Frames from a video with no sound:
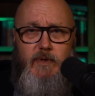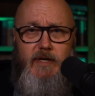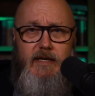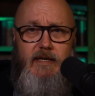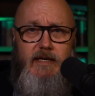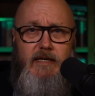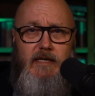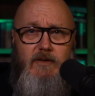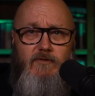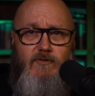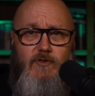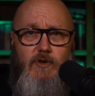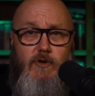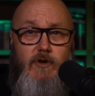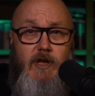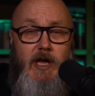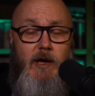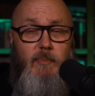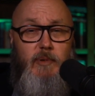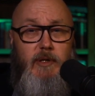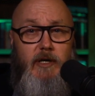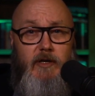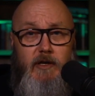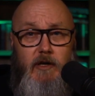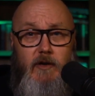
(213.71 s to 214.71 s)
And if you're
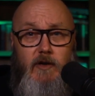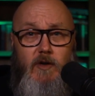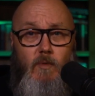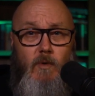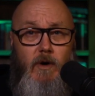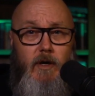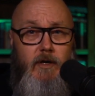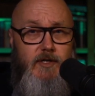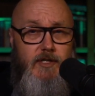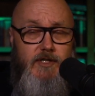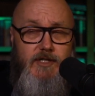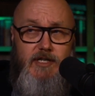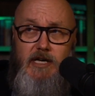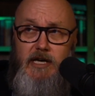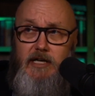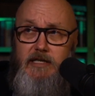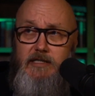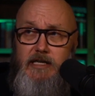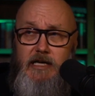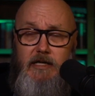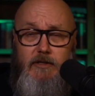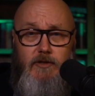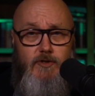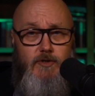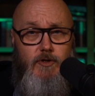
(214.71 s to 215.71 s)
not plugged into one, just
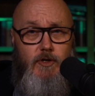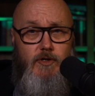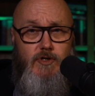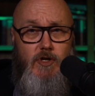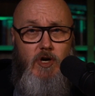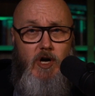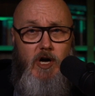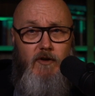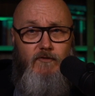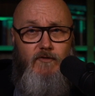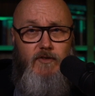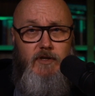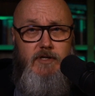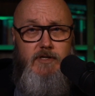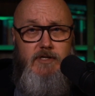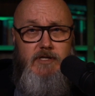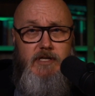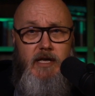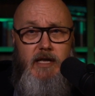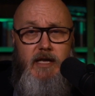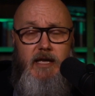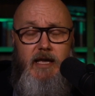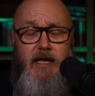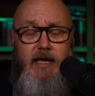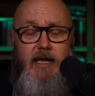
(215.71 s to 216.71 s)
contact the church office
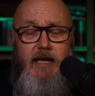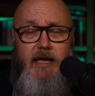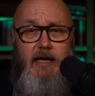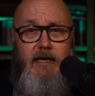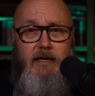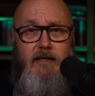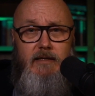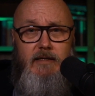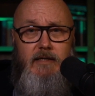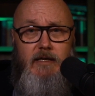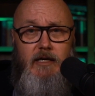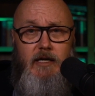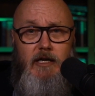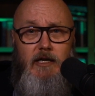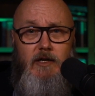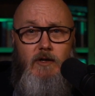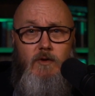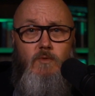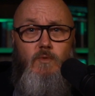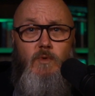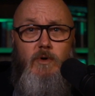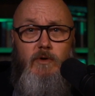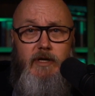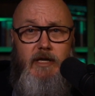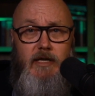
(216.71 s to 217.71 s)
and
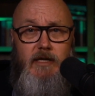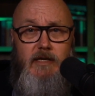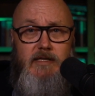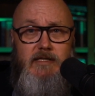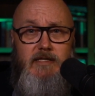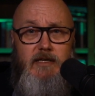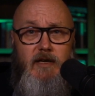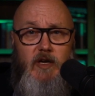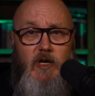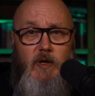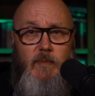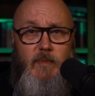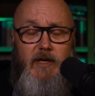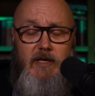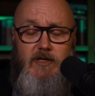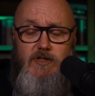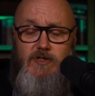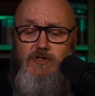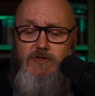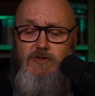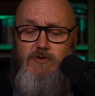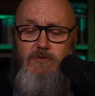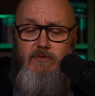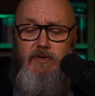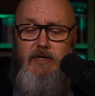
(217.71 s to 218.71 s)
we'll get you set up as
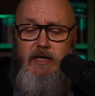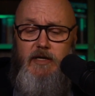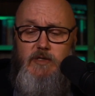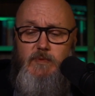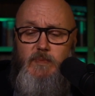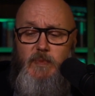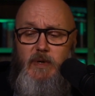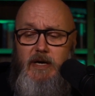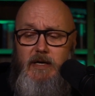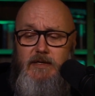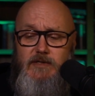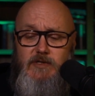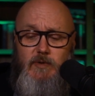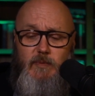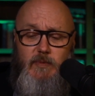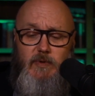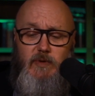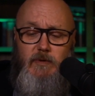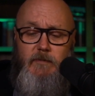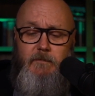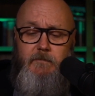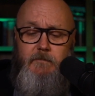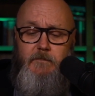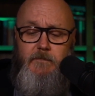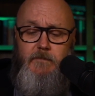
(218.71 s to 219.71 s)
soon as
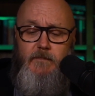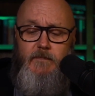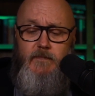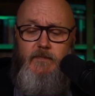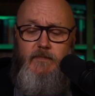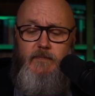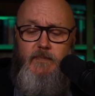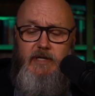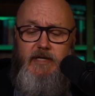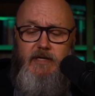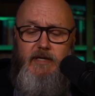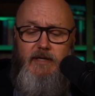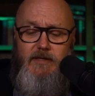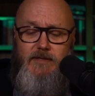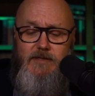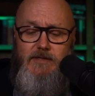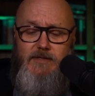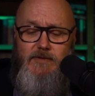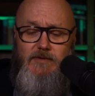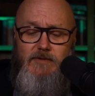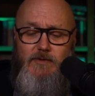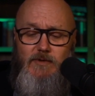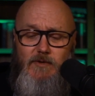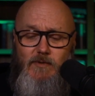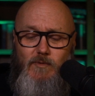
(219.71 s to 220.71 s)
possible.
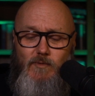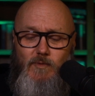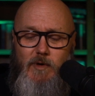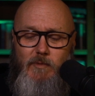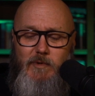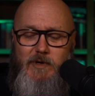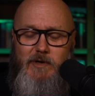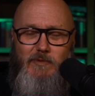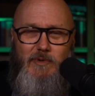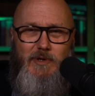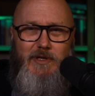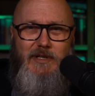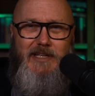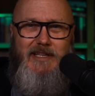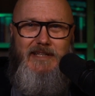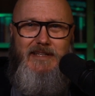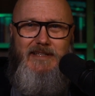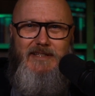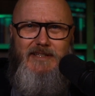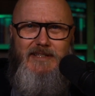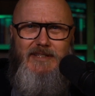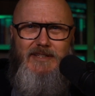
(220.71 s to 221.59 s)
Because what we really